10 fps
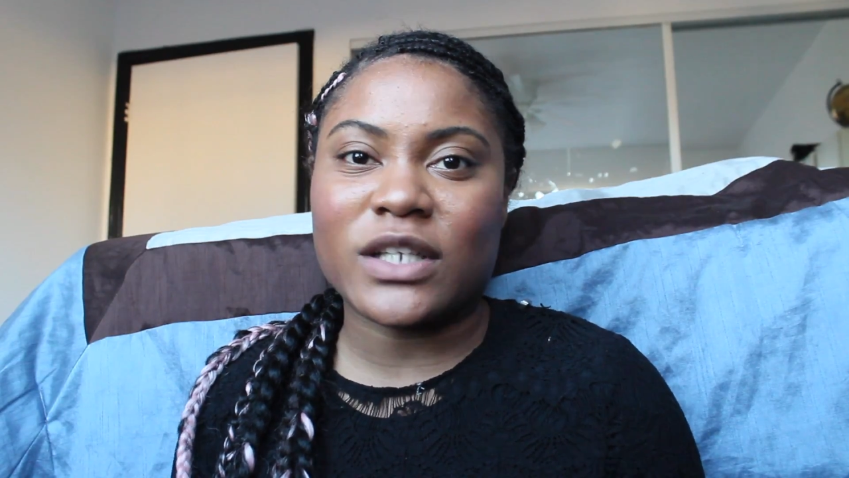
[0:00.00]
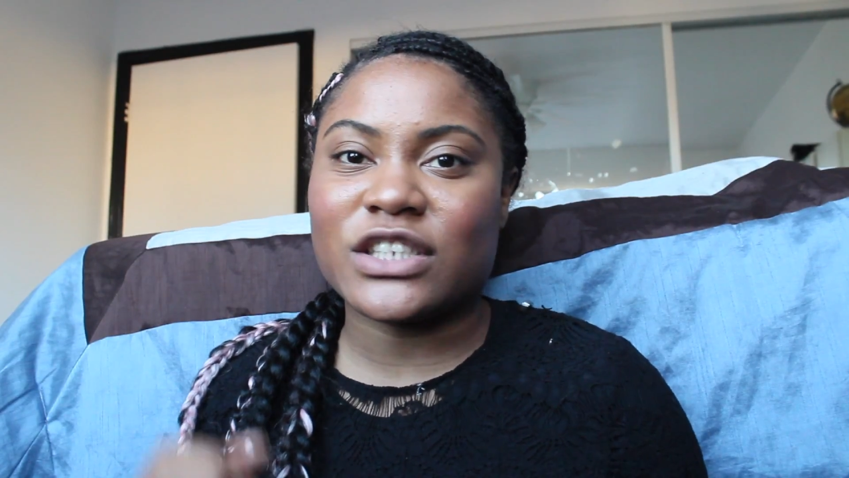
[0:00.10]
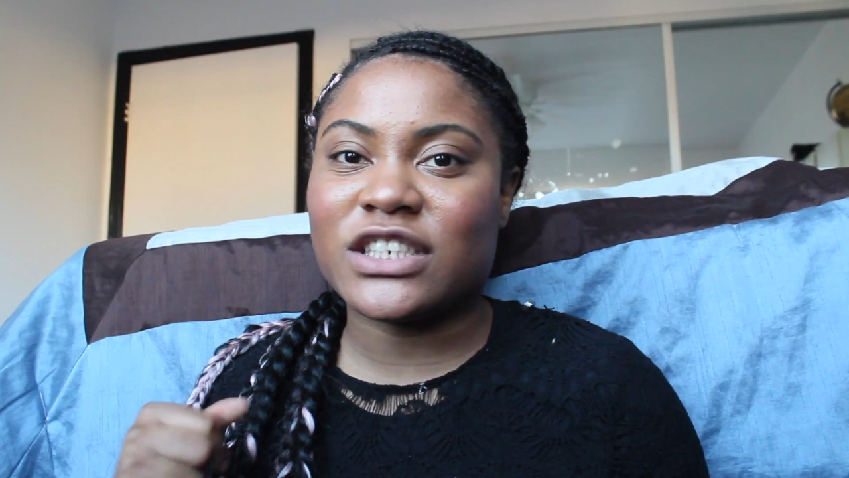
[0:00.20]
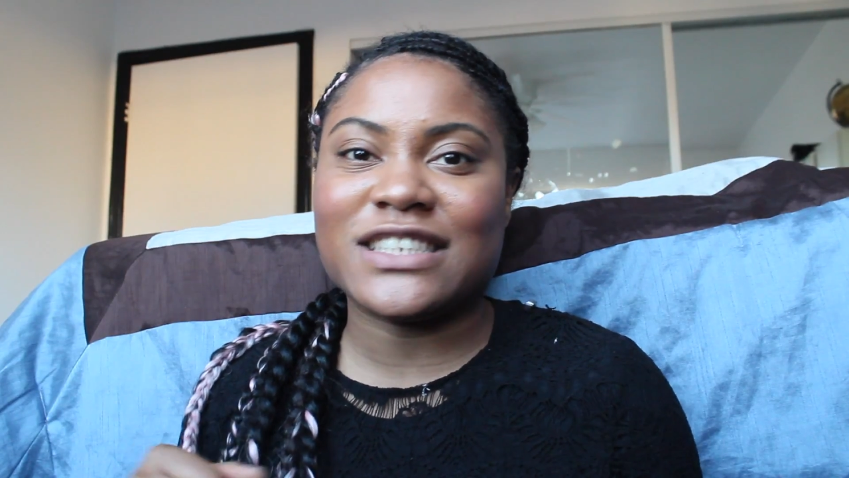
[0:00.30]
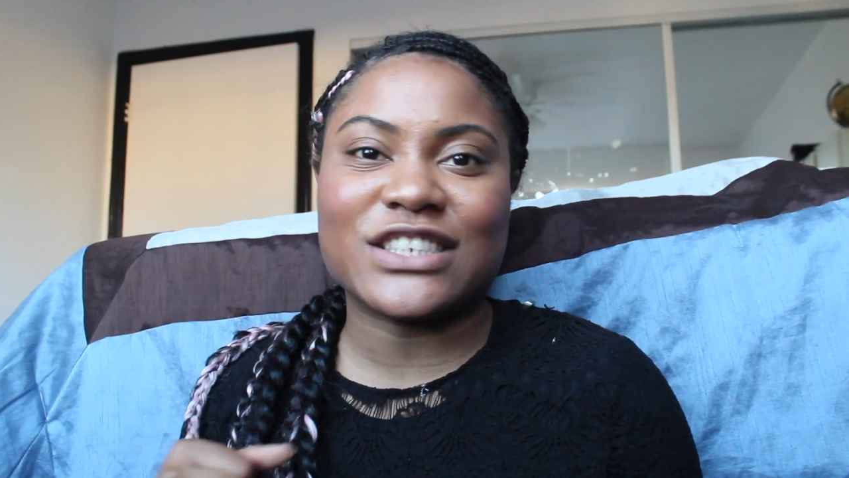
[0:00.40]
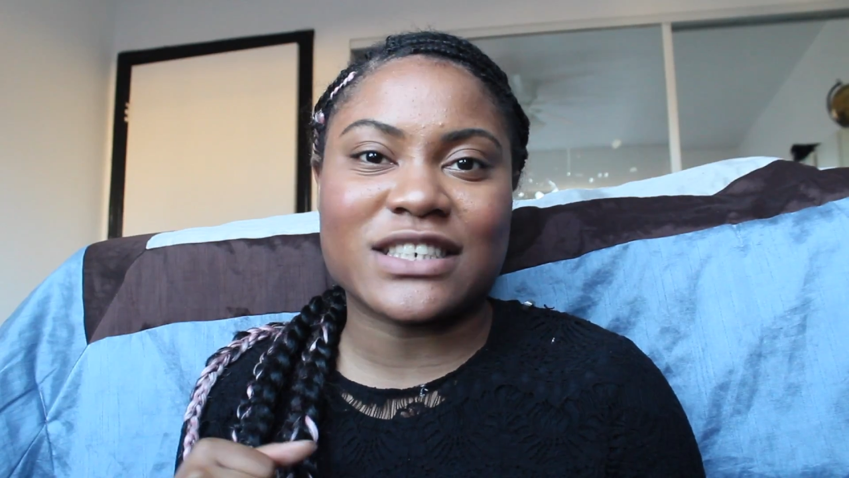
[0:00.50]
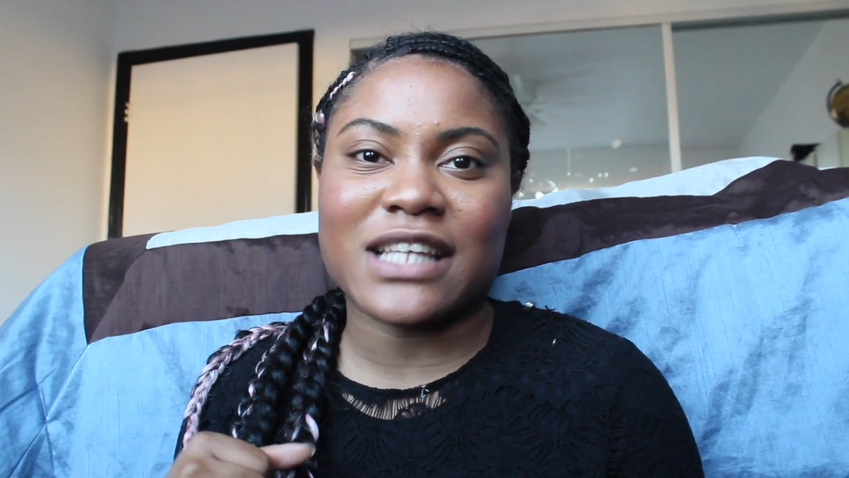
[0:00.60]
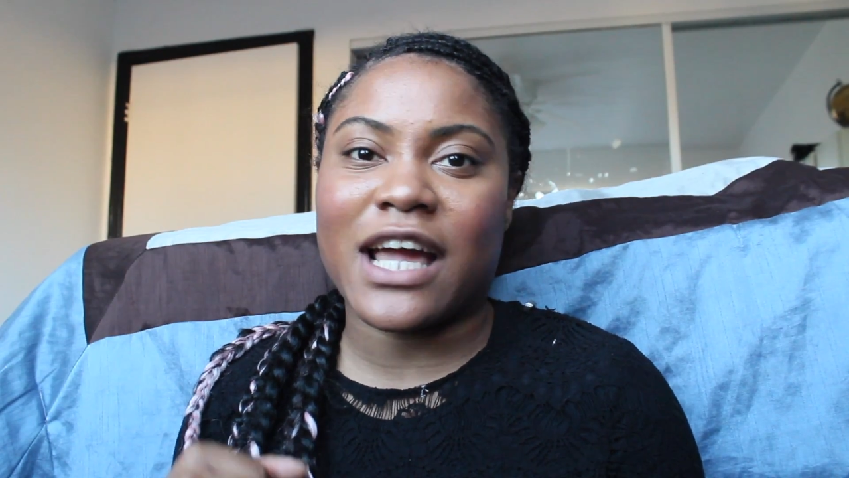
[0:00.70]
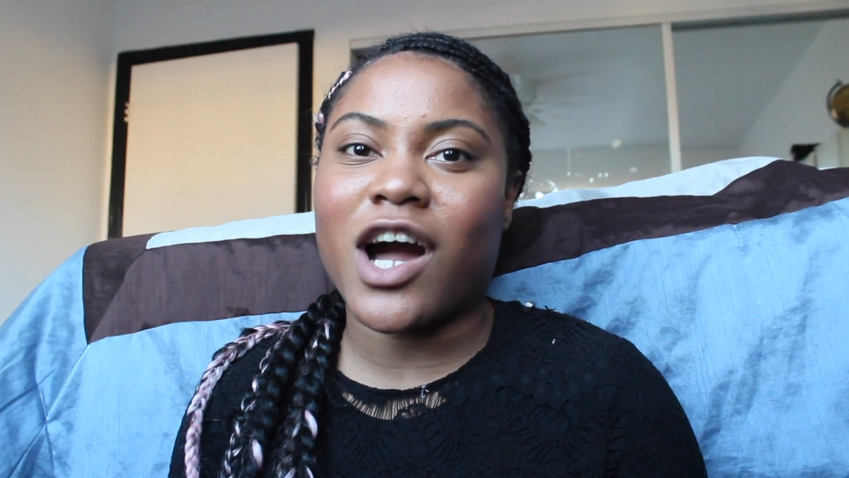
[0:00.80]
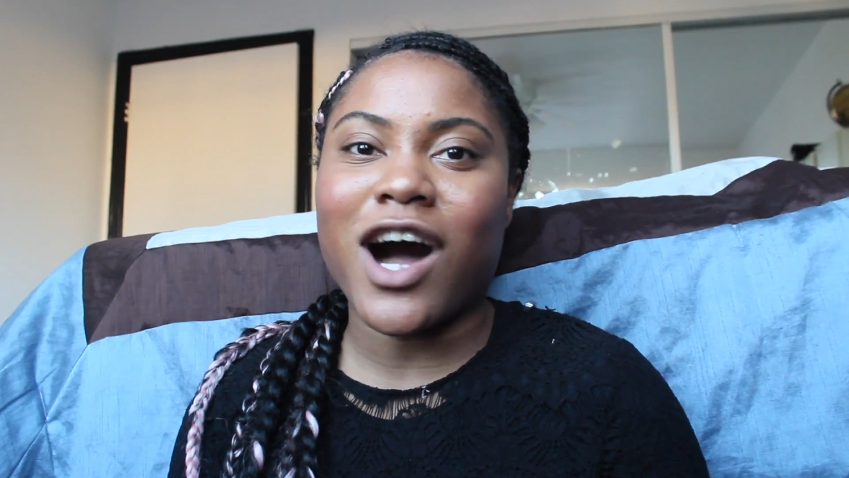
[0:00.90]
and she's just
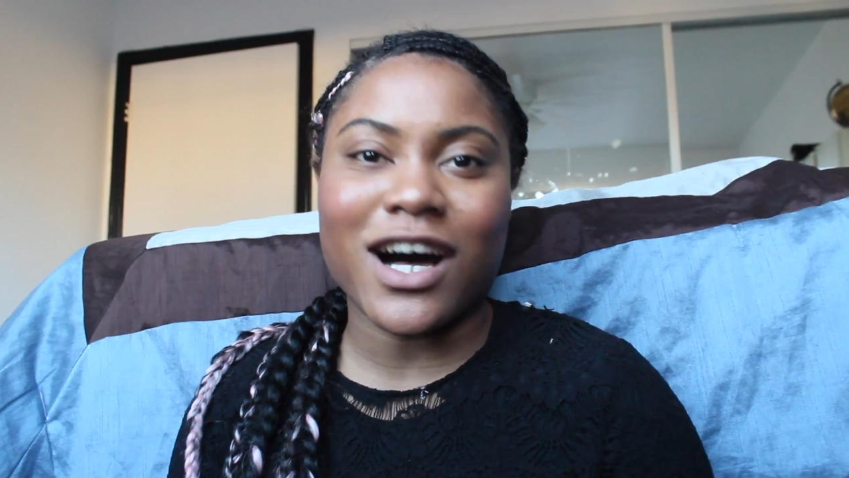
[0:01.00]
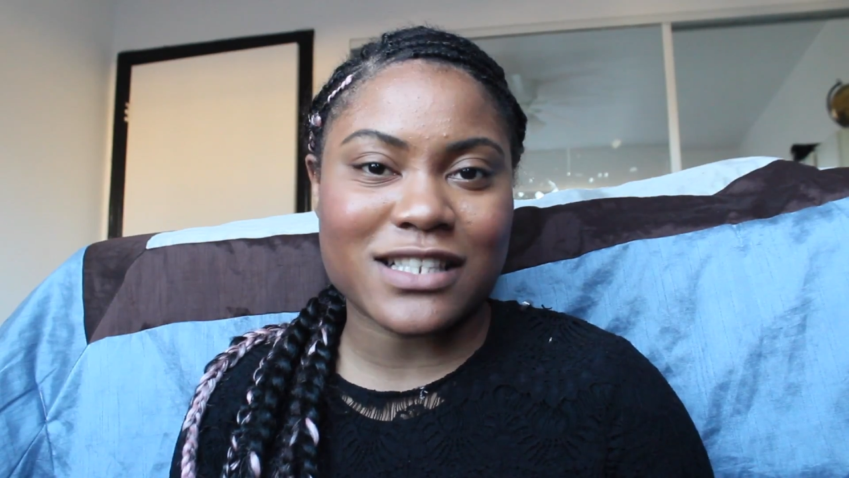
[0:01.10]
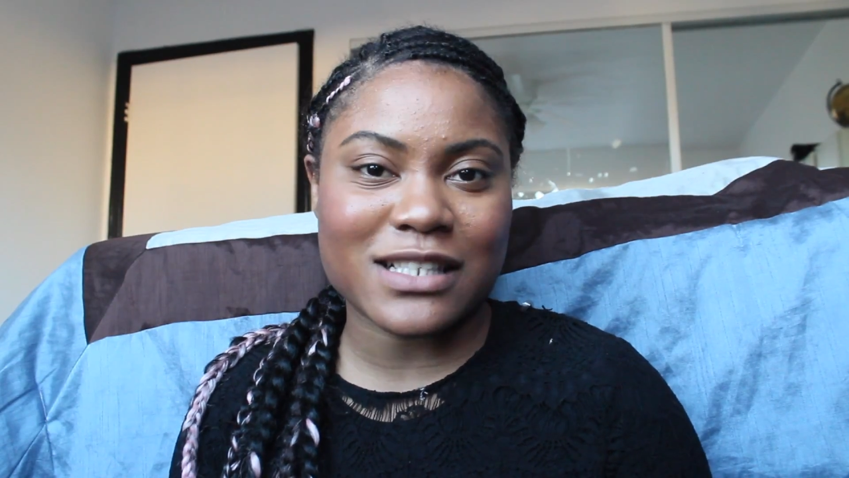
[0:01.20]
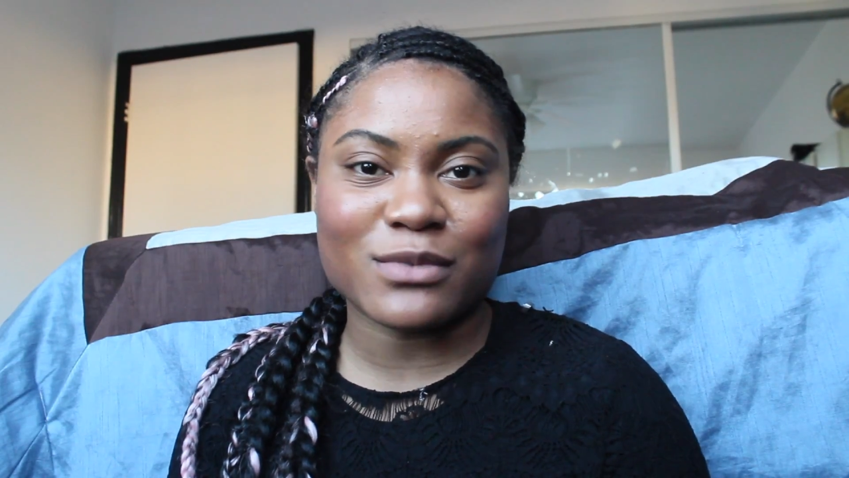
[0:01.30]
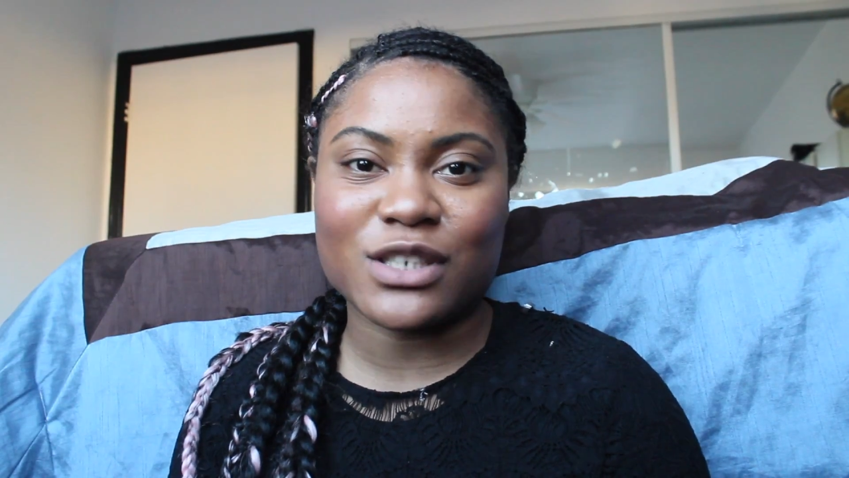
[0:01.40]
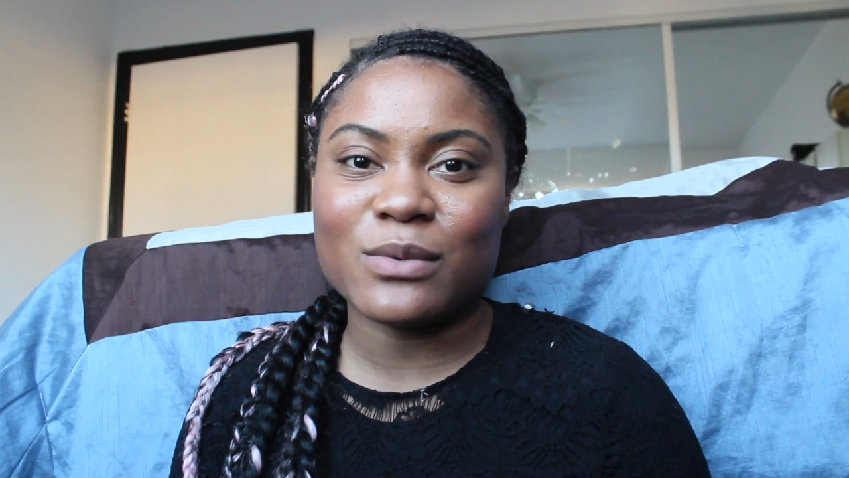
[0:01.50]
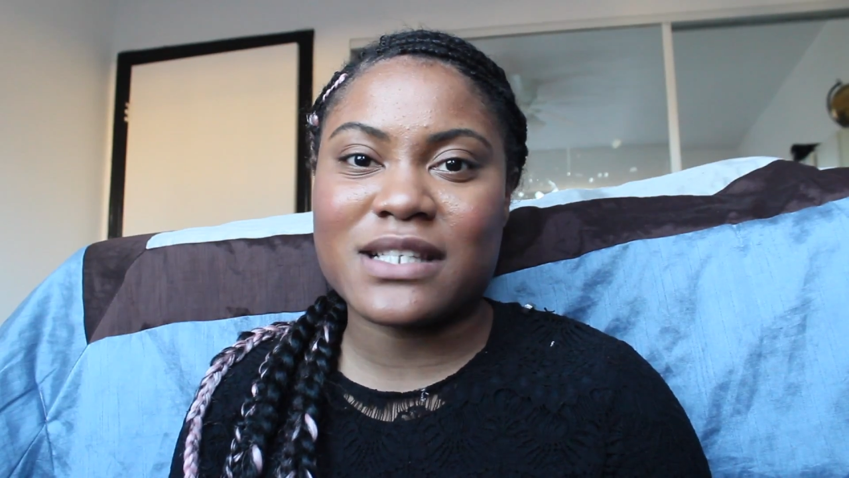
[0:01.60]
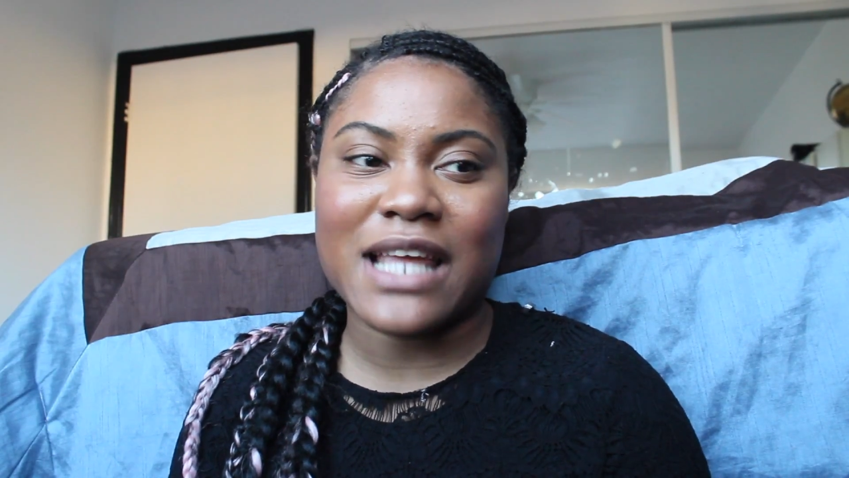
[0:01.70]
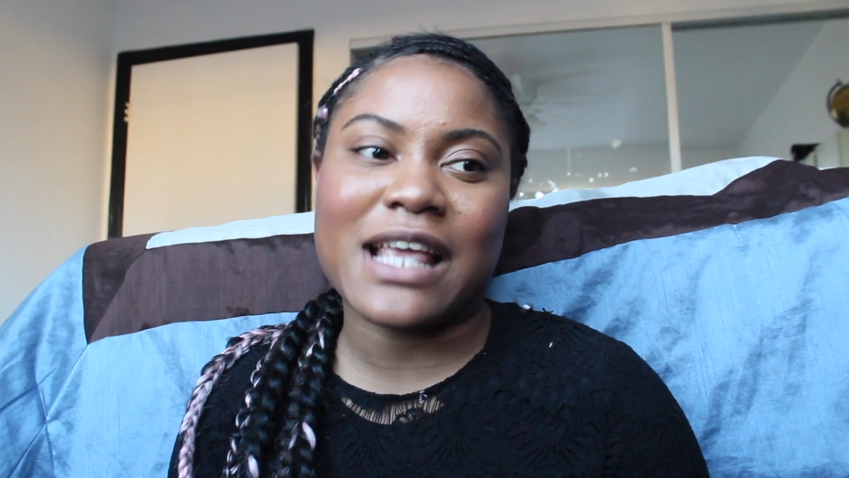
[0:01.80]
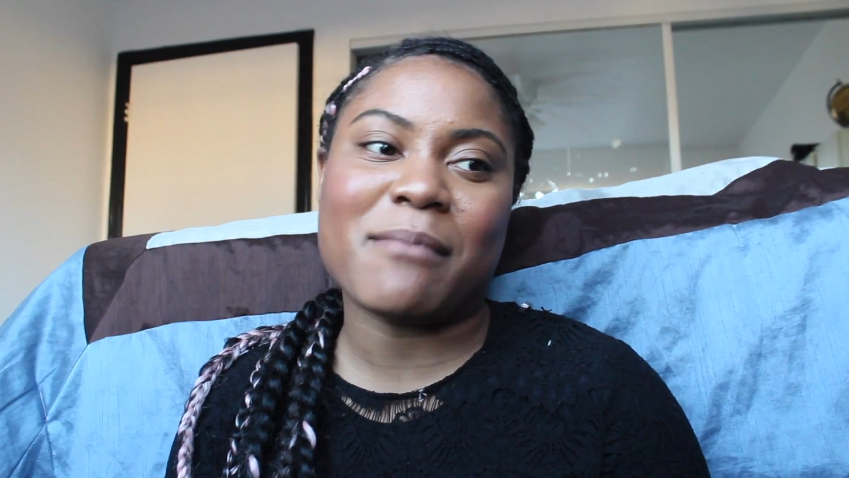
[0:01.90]
like awesome. She
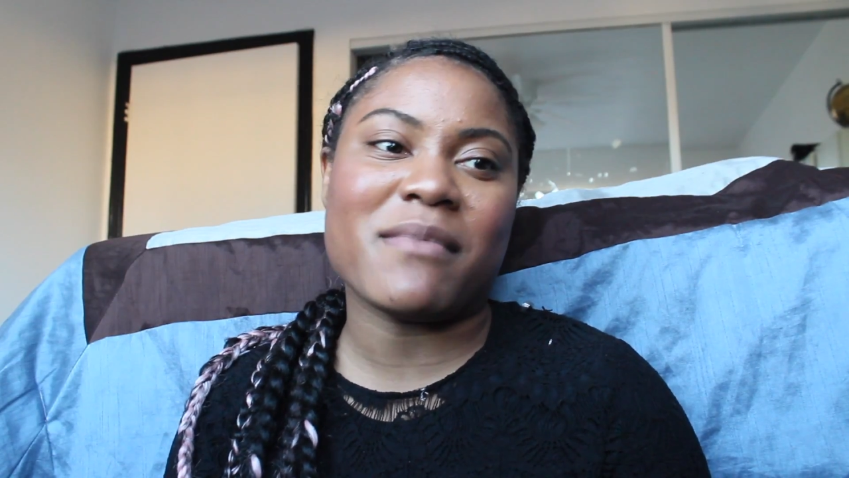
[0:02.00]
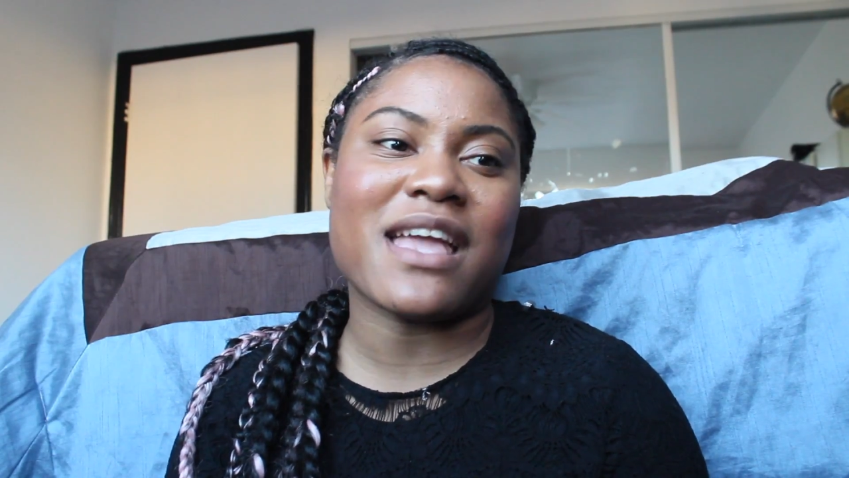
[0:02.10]
was taking